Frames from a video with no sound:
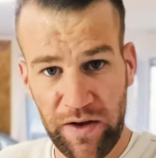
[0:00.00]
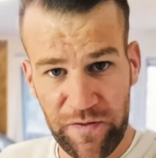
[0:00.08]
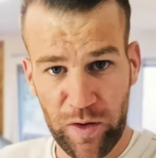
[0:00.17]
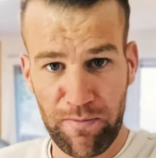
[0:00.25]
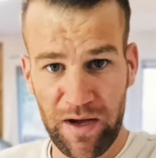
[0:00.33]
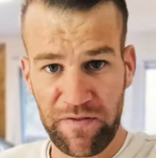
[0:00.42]

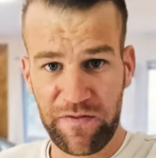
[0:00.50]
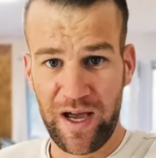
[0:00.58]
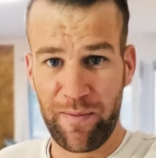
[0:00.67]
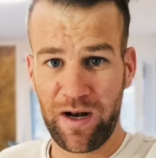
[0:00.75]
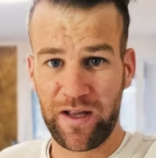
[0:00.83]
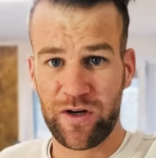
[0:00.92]
from my
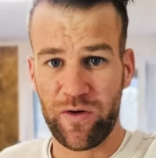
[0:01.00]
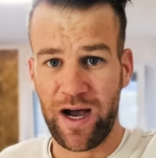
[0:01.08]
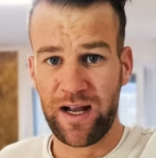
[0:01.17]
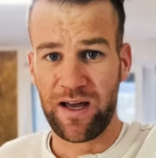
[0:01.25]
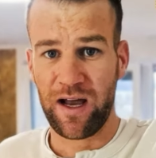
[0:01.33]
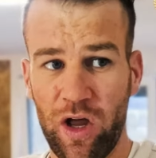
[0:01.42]
family
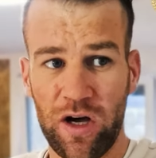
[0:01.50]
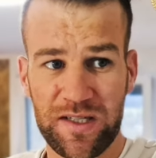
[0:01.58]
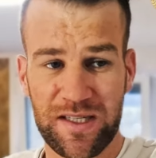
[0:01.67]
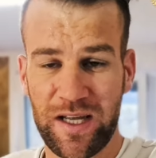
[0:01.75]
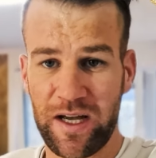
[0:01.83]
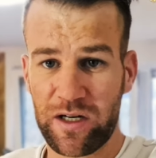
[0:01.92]
right i
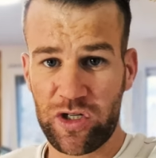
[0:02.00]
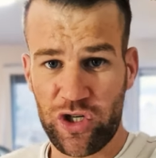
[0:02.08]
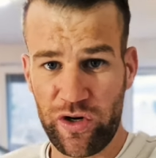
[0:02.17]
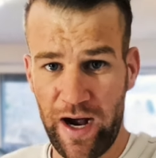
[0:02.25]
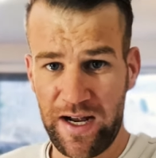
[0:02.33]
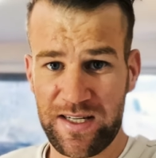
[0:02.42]
lost their
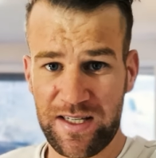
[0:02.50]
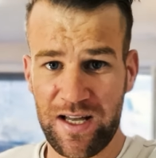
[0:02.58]
trust